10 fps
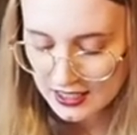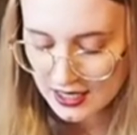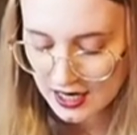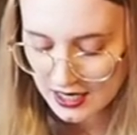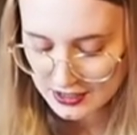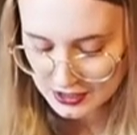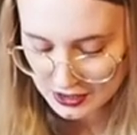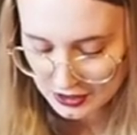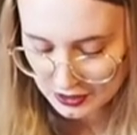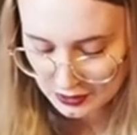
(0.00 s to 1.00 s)

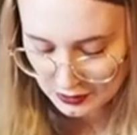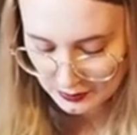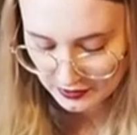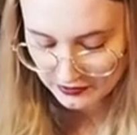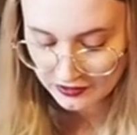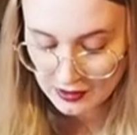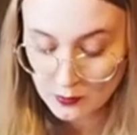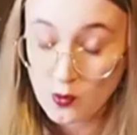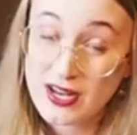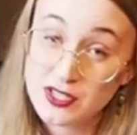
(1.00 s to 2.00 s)
costume from
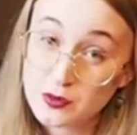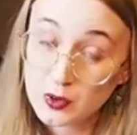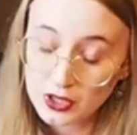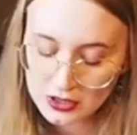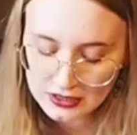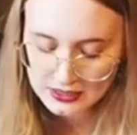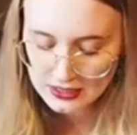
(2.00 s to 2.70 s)
Westworld.